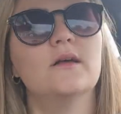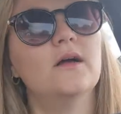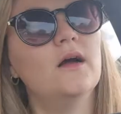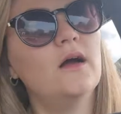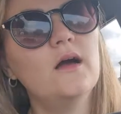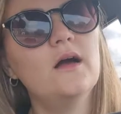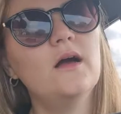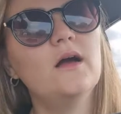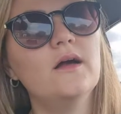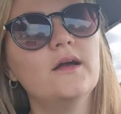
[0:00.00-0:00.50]

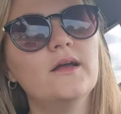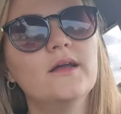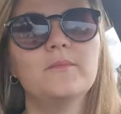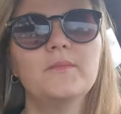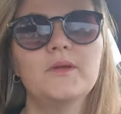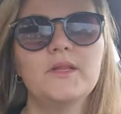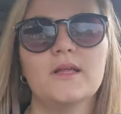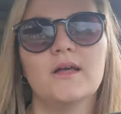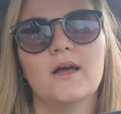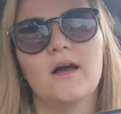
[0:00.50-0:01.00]
Hi,
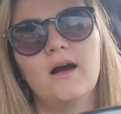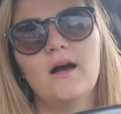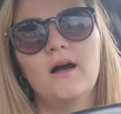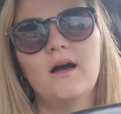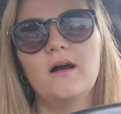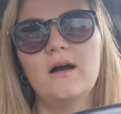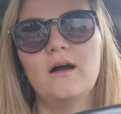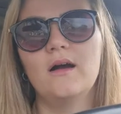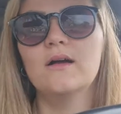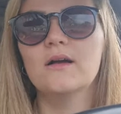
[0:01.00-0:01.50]
I'm in the
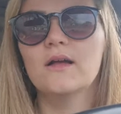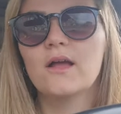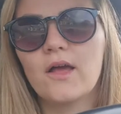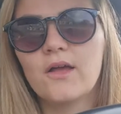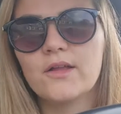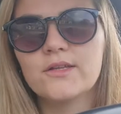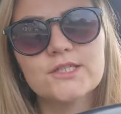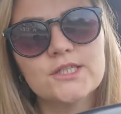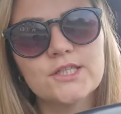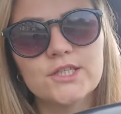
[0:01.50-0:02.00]
car,
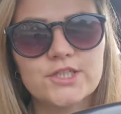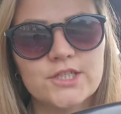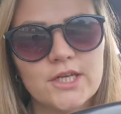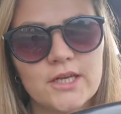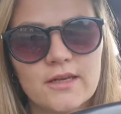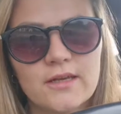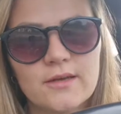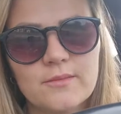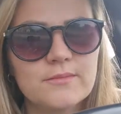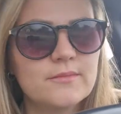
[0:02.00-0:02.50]
going to the
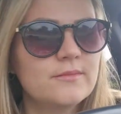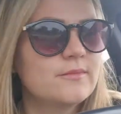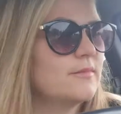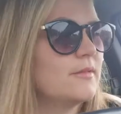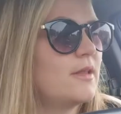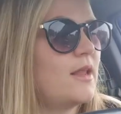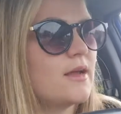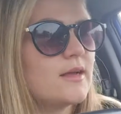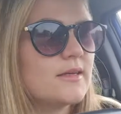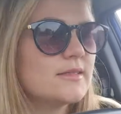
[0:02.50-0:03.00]
gym,
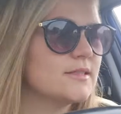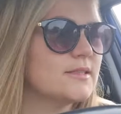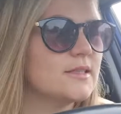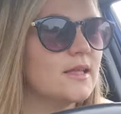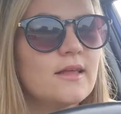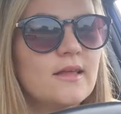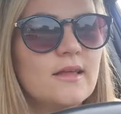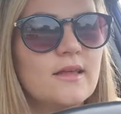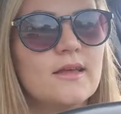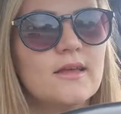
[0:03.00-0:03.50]
like I
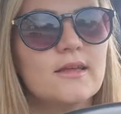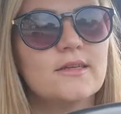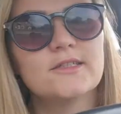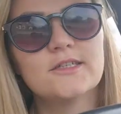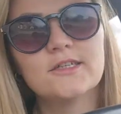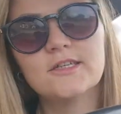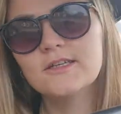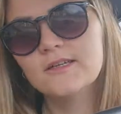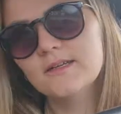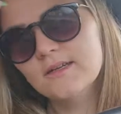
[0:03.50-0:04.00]
said.
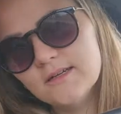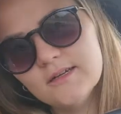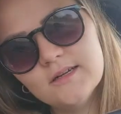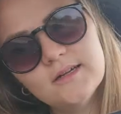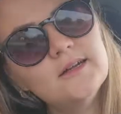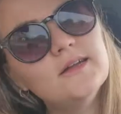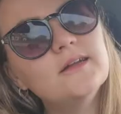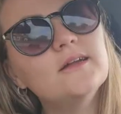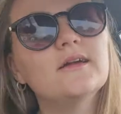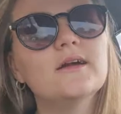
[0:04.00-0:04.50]

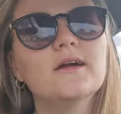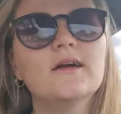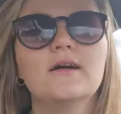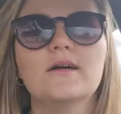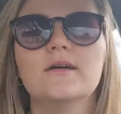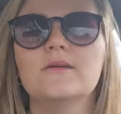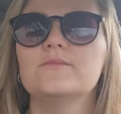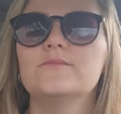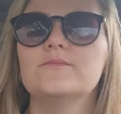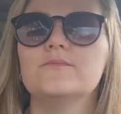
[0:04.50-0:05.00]

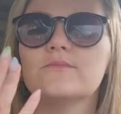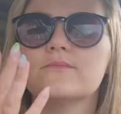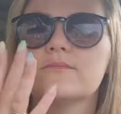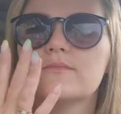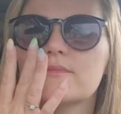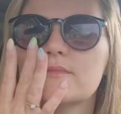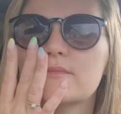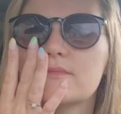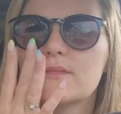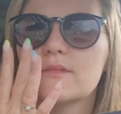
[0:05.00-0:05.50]
Um,
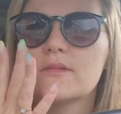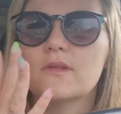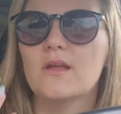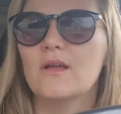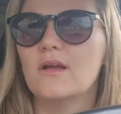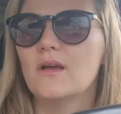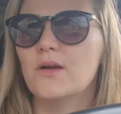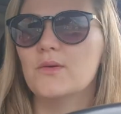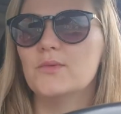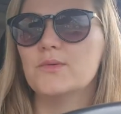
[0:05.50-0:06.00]

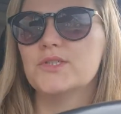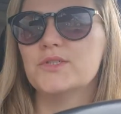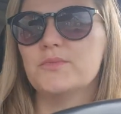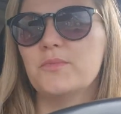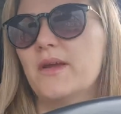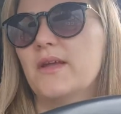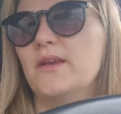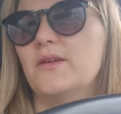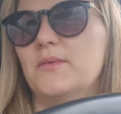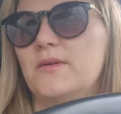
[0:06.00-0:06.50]
I was
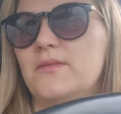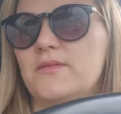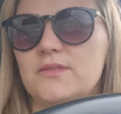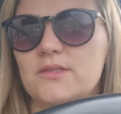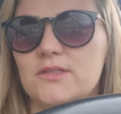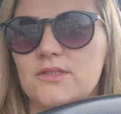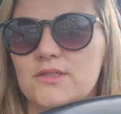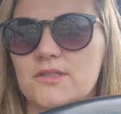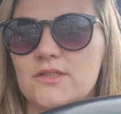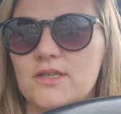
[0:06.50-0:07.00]
debating on whether
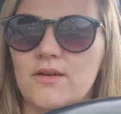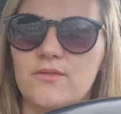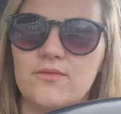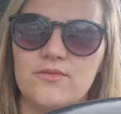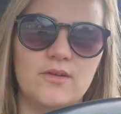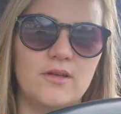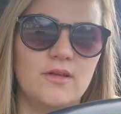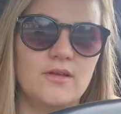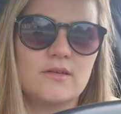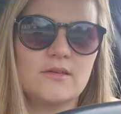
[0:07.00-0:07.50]
to just
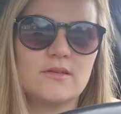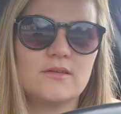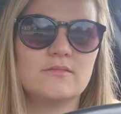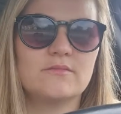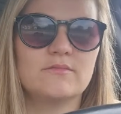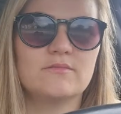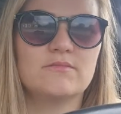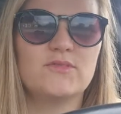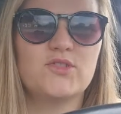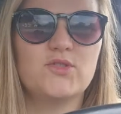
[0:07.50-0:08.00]
have like
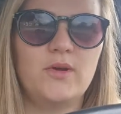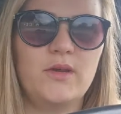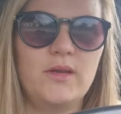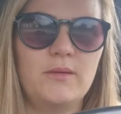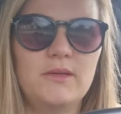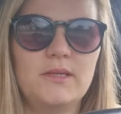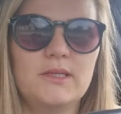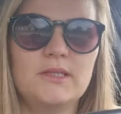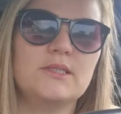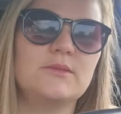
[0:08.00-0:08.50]
20
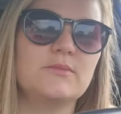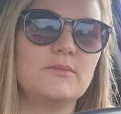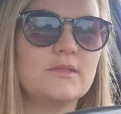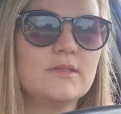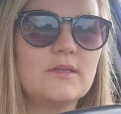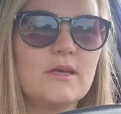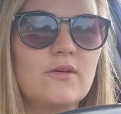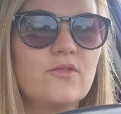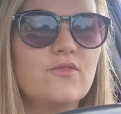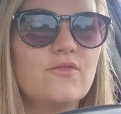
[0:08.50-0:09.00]
minutes to
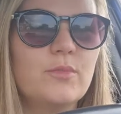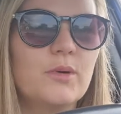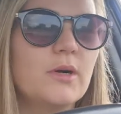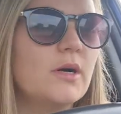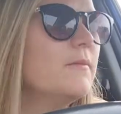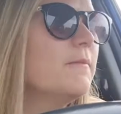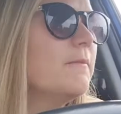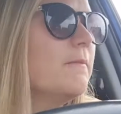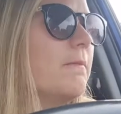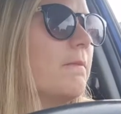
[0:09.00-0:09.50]
myself,
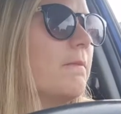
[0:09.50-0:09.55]
but